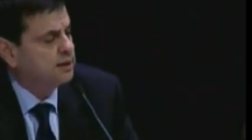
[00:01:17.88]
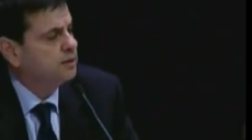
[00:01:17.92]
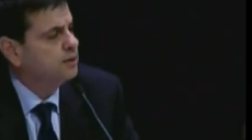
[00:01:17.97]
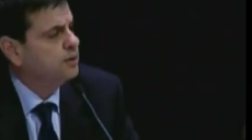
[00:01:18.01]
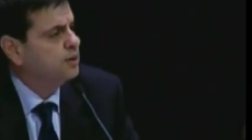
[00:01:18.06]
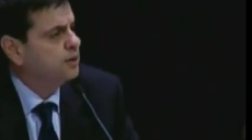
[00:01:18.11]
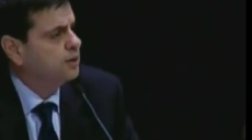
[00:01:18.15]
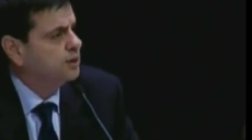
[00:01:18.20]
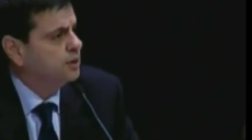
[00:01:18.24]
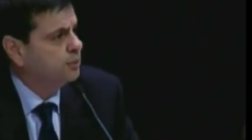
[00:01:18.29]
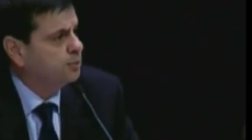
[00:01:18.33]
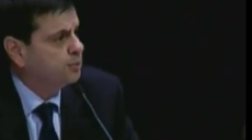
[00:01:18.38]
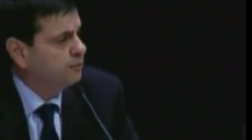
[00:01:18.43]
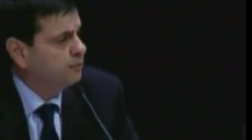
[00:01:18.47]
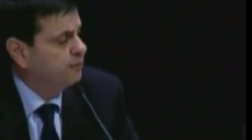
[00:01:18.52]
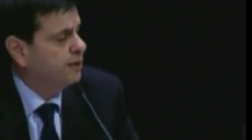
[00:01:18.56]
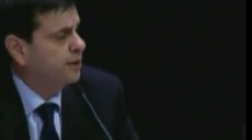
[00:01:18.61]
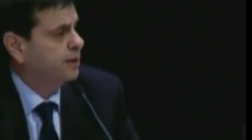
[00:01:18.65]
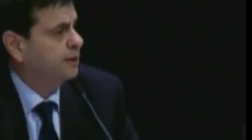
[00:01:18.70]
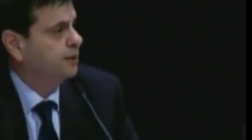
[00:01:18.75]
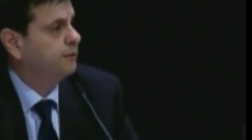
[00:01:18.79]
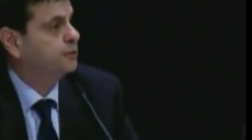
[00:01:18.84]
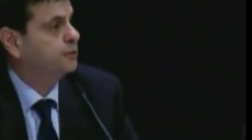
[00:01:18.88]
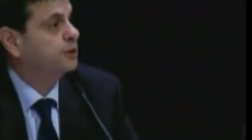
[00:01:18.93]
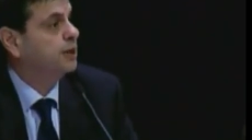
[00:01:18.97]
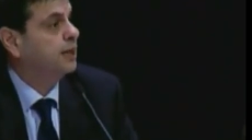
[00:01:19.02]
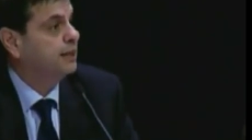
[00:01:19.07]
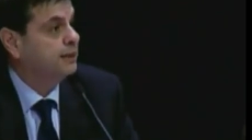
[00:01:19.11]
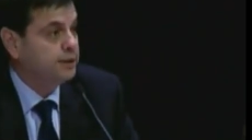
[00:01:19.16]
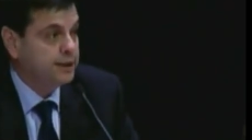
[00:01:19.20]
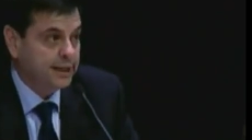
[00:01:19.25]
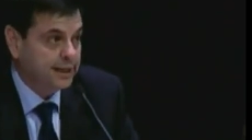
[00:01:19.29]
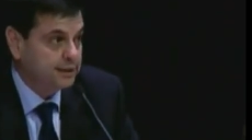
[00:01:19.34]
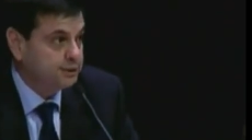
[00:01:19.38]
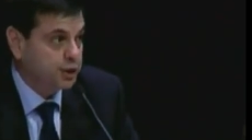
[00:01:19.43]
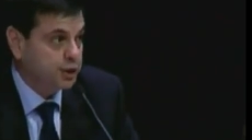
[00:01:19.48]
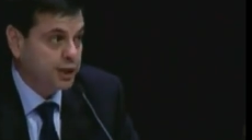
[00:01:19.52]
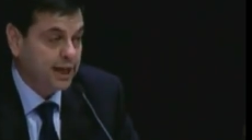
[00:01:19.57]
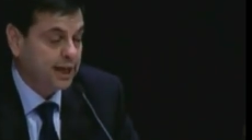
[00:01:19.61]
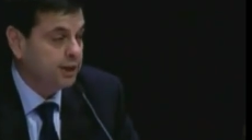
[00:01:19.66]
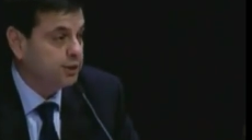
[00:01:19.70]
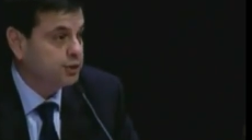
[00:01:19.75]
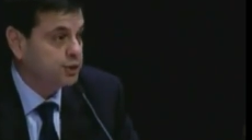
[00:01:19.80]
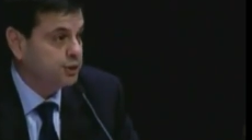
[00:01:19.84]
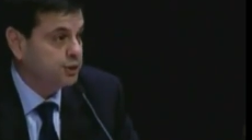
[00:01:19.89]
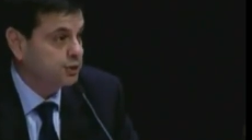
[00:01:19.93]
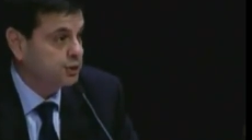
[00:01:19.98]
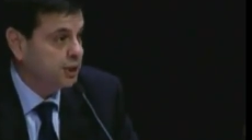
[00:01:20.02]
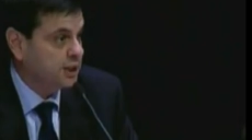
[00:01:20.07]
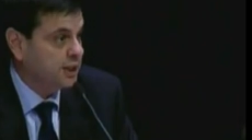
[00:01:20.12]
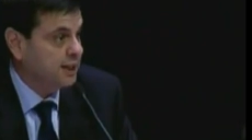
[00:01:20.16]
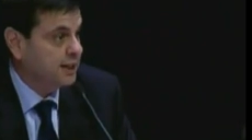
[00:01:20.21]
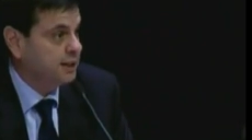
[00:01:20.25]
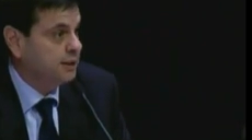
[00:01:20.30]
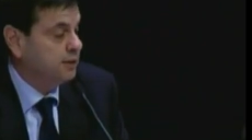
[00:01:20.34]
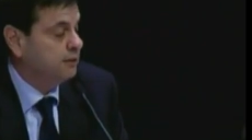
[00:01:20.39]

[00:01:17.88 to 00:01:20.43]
the, the, preventative side, the education side